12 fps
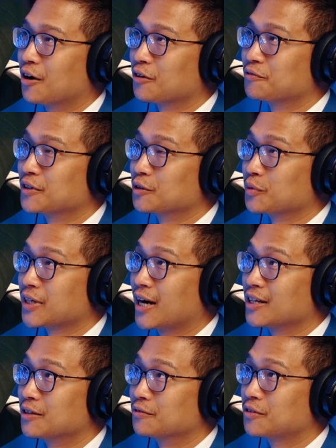our field, we
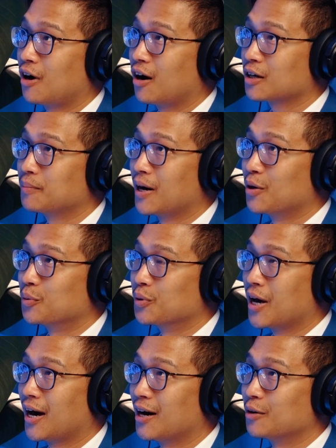kind of talk
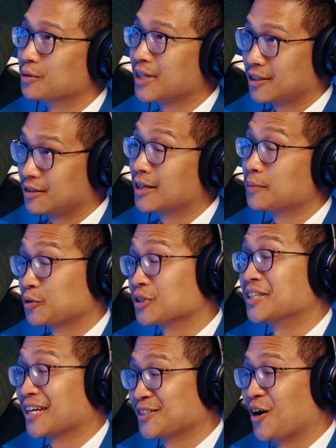about how,
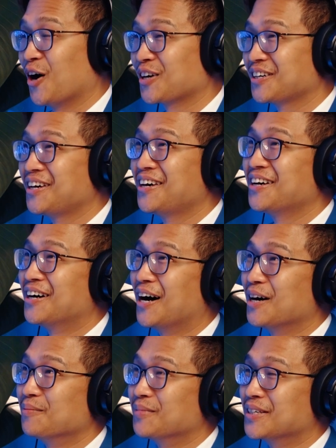especially TikTok,
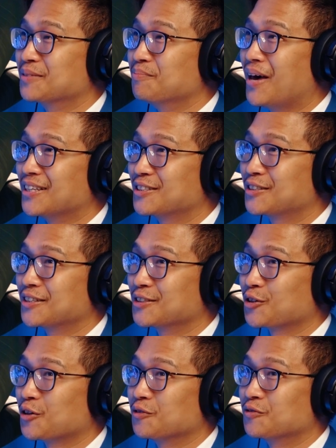is meant to
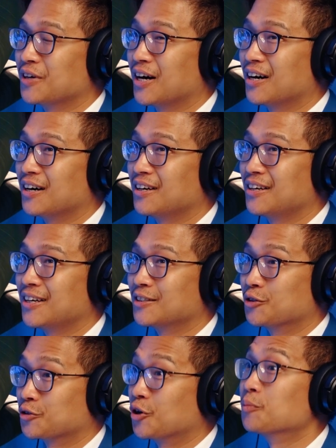sort of
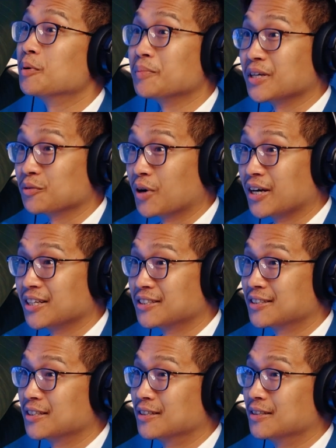hit your dopamine, right?
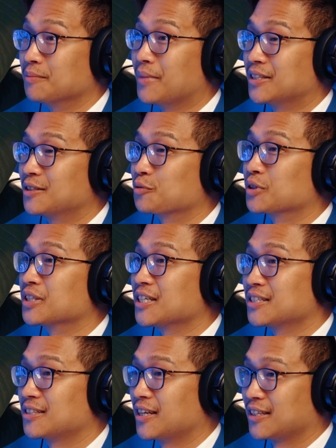It's meant to
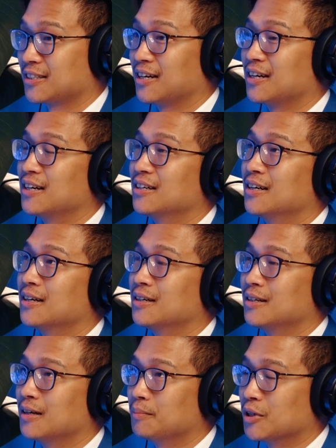release like
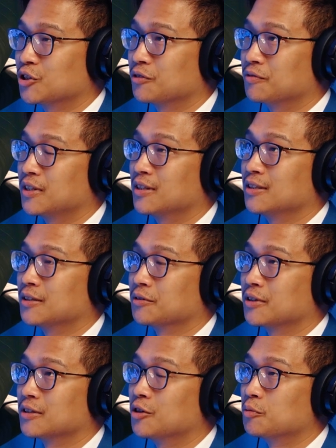a bunch of, you know,
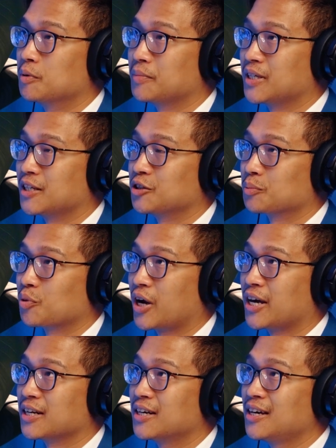the dopamine in your
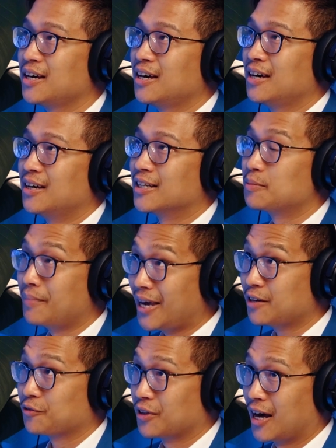brain. It's
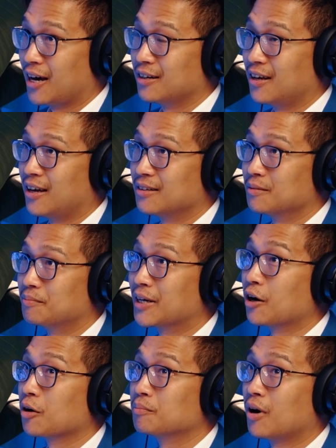made for that,
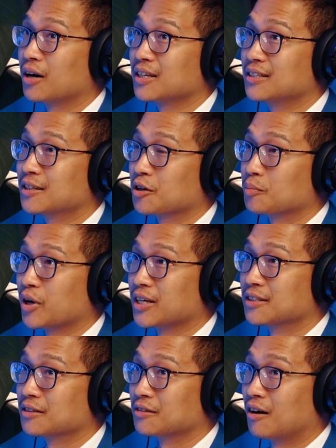but our bodies and our
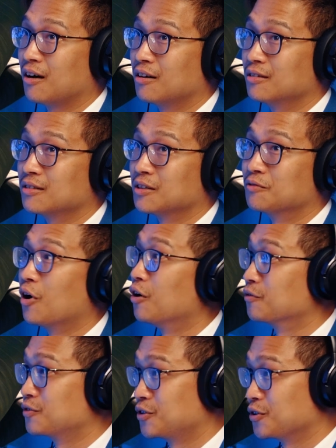brains are not
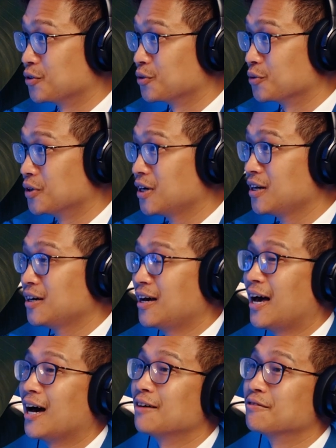evolved to
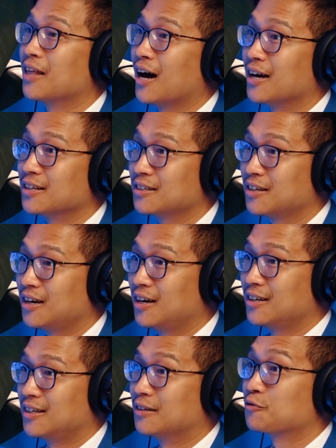have that
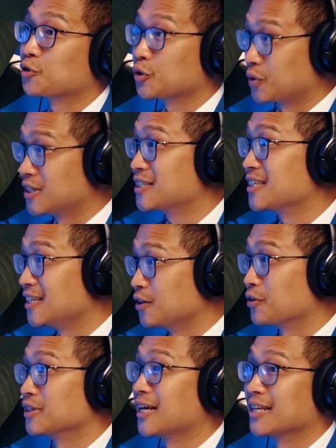frequency
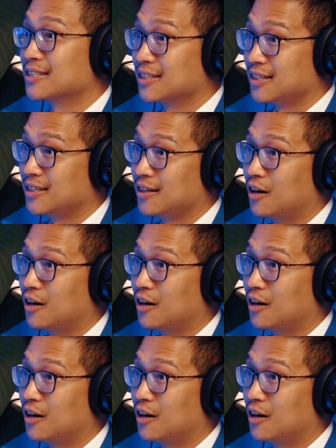or intensity